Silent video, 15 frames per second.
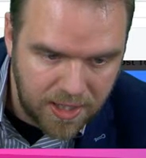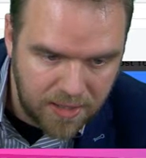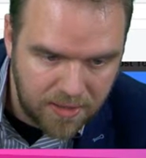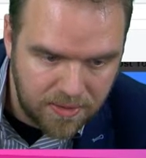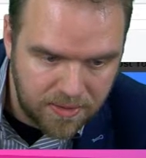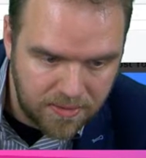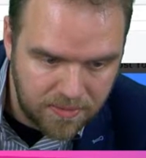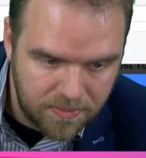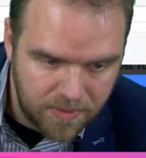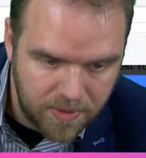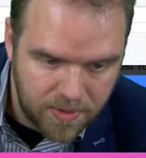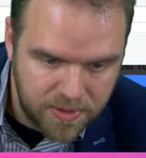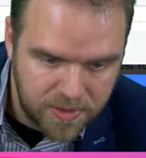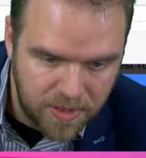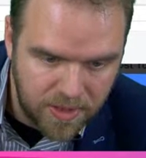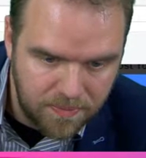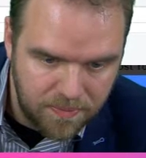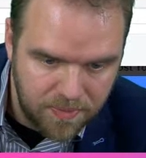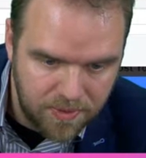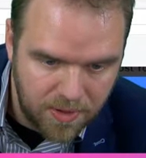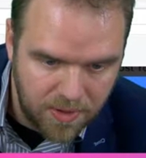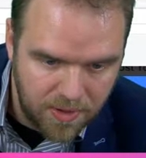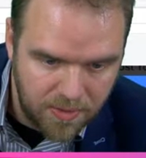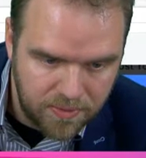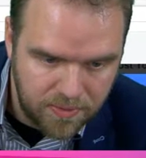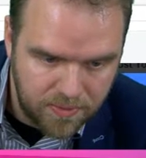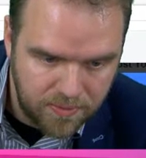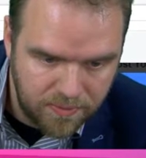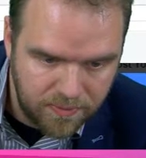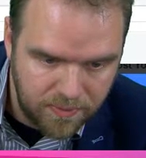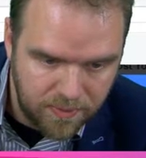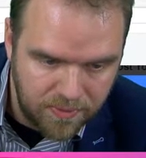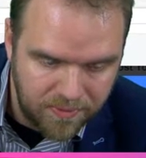it because I'm known for